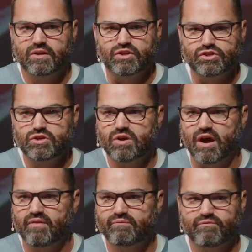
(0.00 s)
Did you
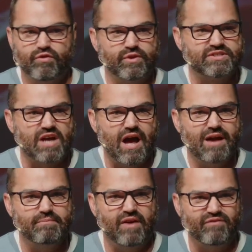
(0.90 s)
come for the
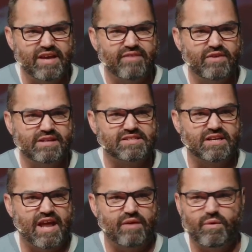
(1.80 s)
time of giving
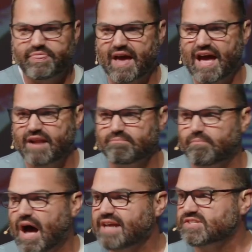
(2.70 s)
today with that
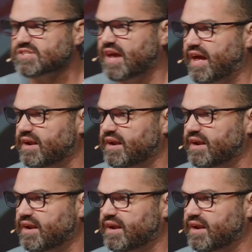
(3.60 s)
mindset?